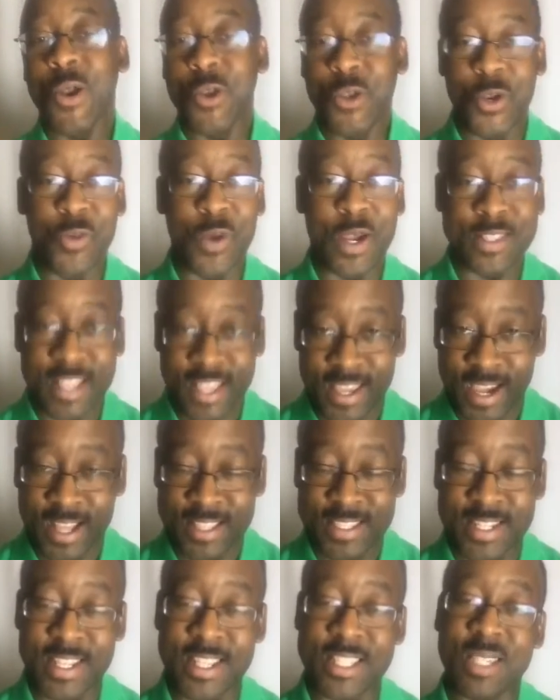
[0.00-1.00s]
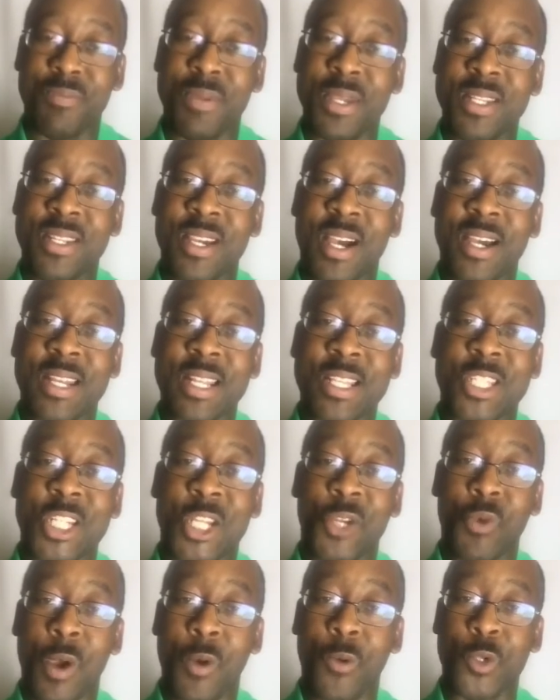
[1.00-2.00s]
Do the right thing because it needs to be done. This
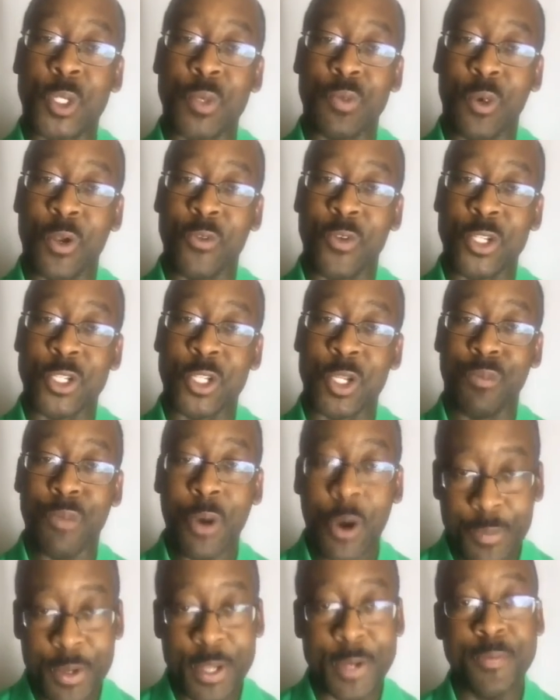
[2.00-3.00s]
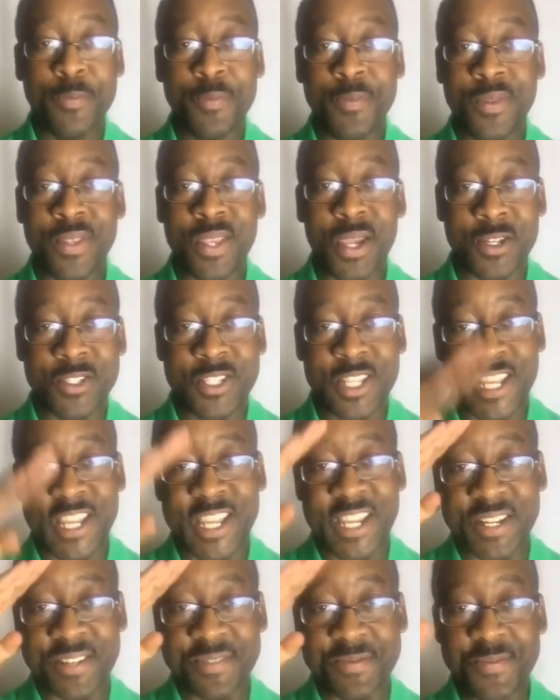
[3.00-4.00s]
is Durell with your Motivational Moment. Y'all
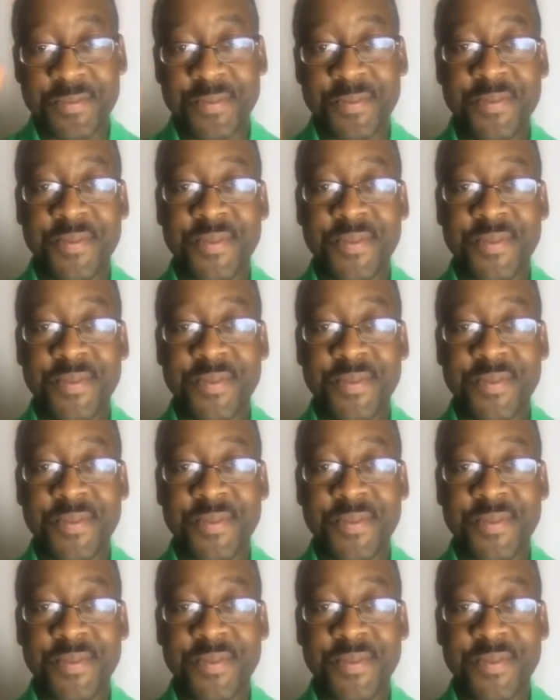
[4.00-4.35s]
take care.